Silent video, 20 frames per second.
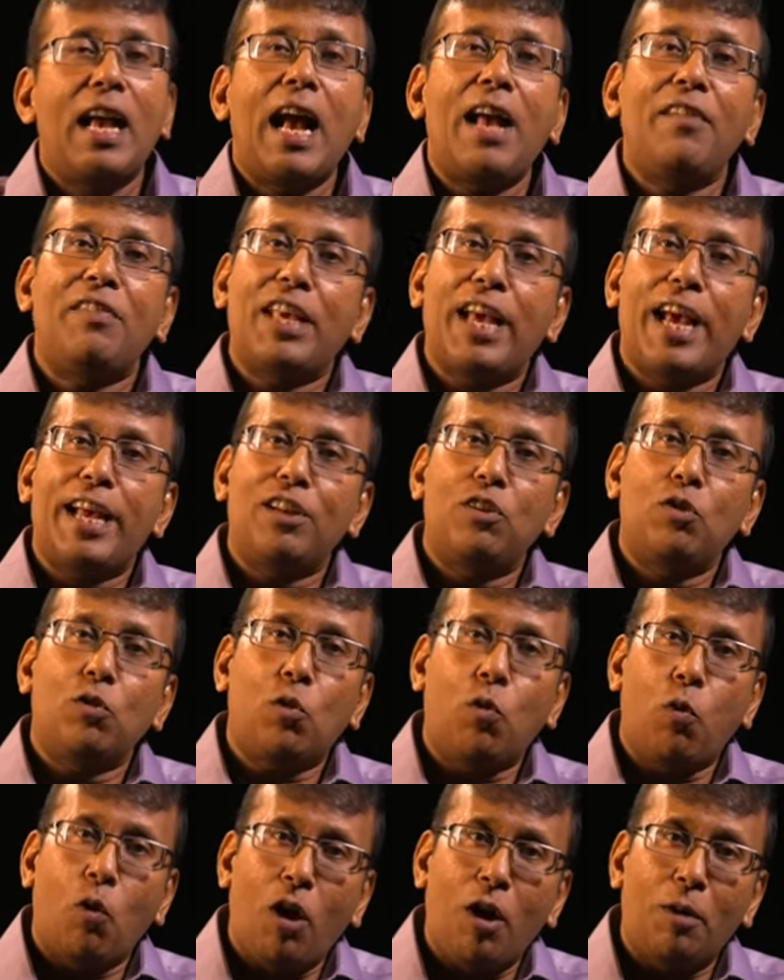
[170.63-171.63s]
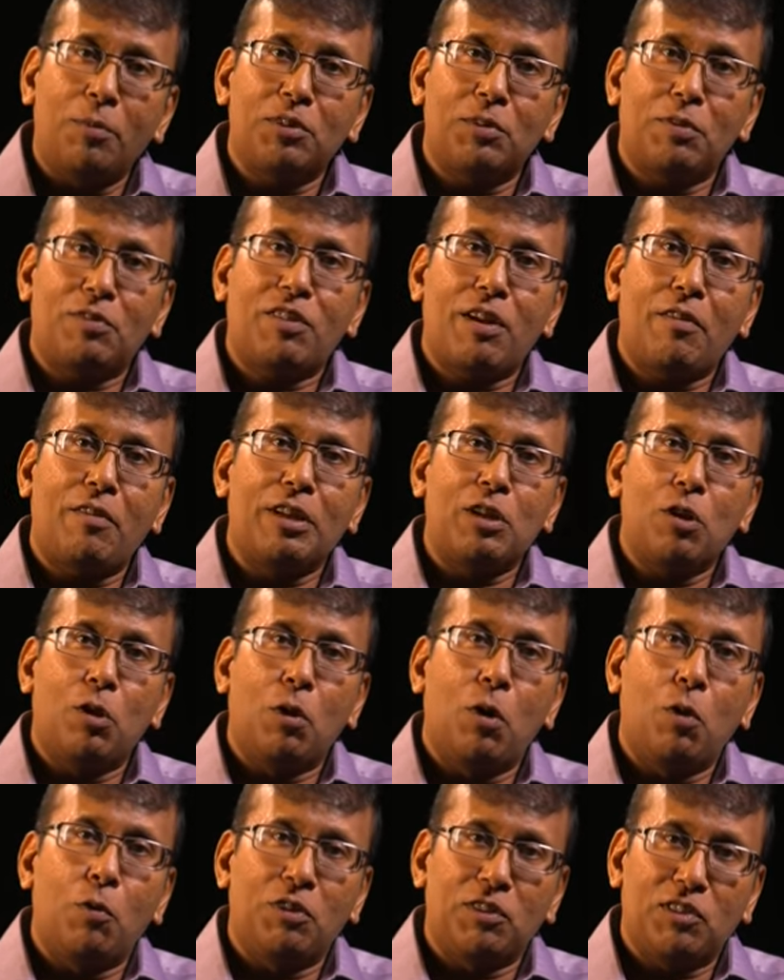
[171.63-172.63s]
and they had no qualms of traveling
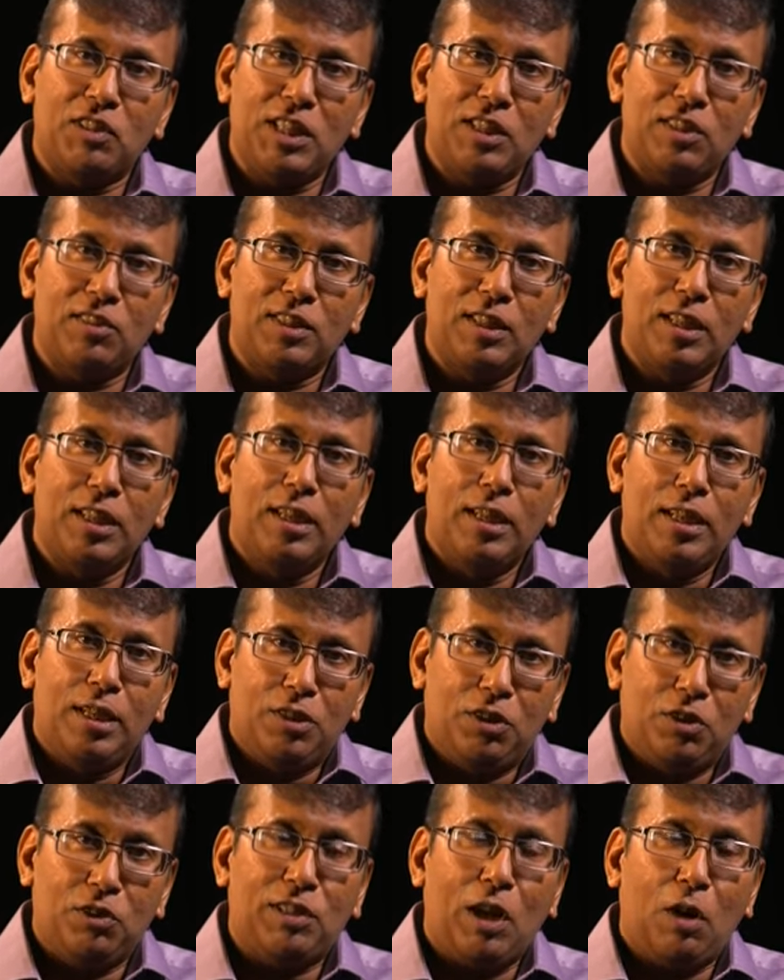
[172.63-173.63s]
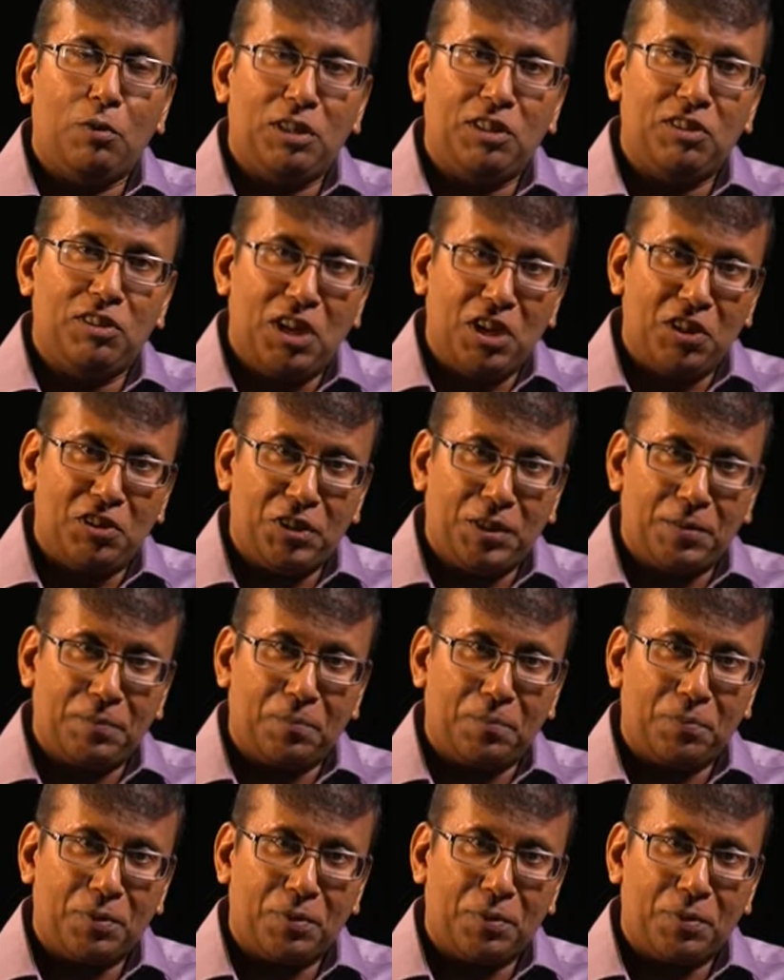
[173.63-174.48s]
overseas to Southeast Asia.